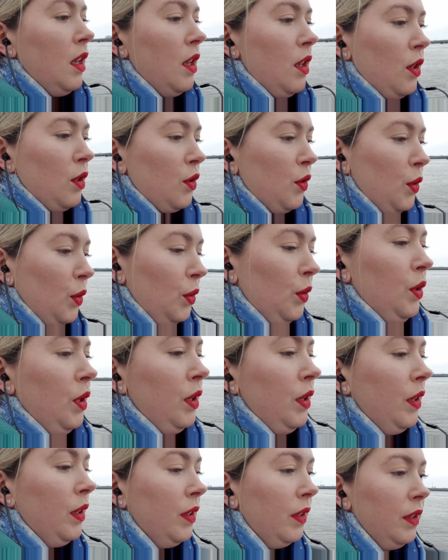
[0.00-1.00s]
So
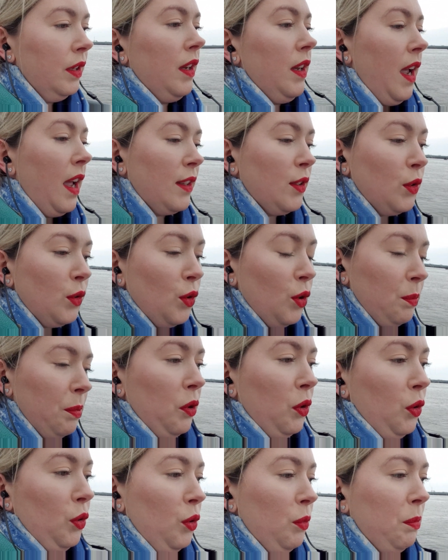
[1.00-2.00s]
I don't know about
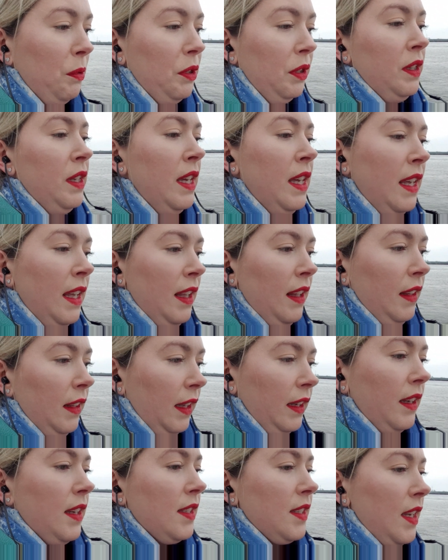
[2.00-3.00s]
you, but
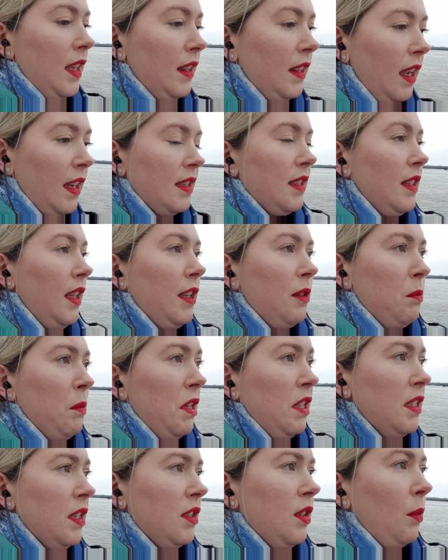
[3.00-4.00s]
like I said, that's led me
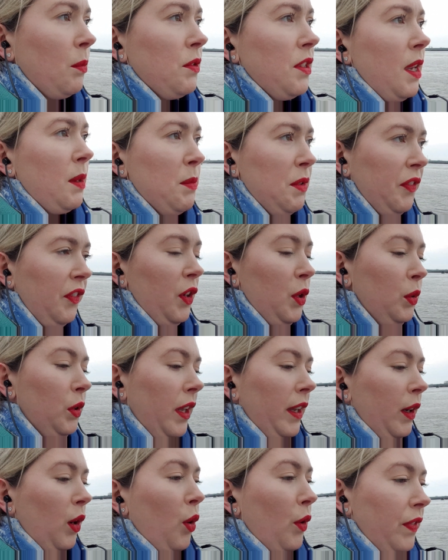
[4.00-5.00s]
to sometimes feel
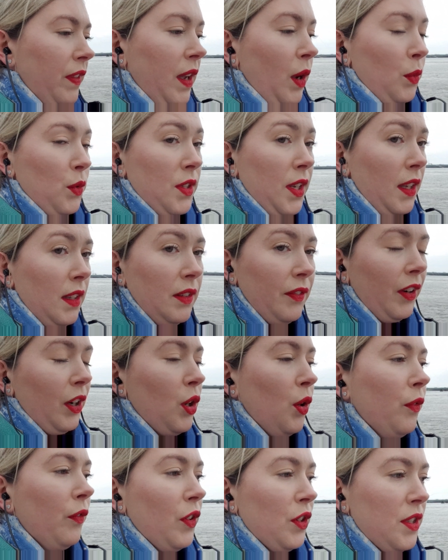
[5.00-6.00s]
like on the outside of a
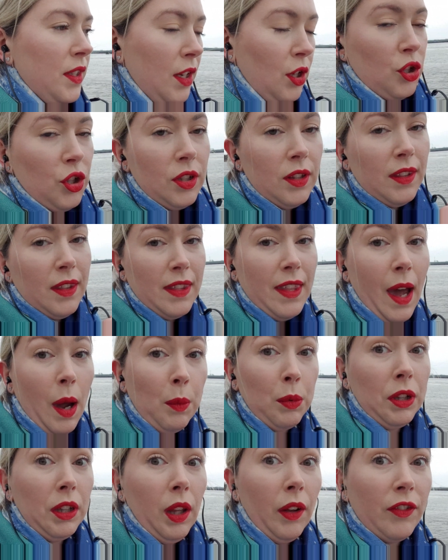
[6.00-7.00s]
conversation that I
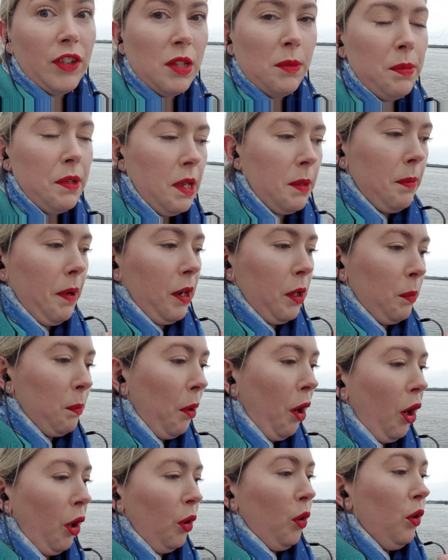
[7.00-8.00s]
would love to be a bigger
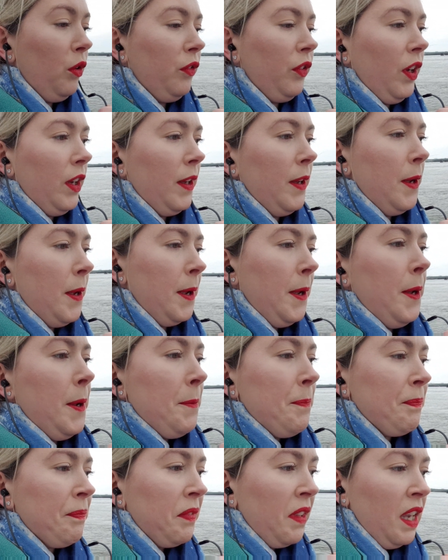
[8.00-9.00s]
part of.
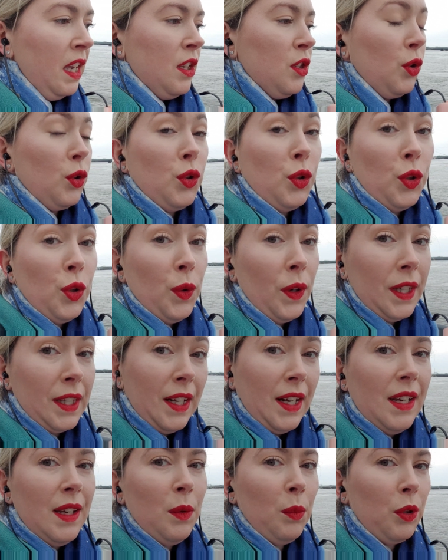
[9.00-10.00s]
So do you
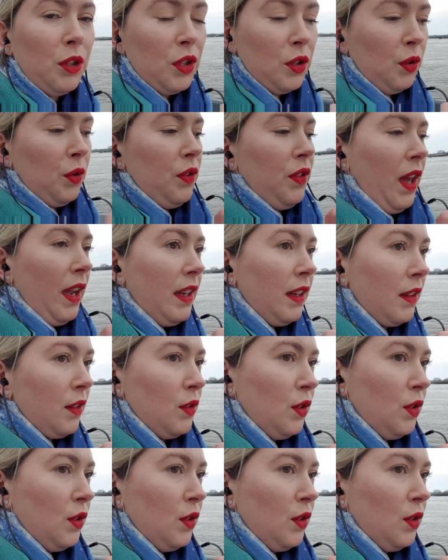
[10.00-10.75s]
agree? What do you think?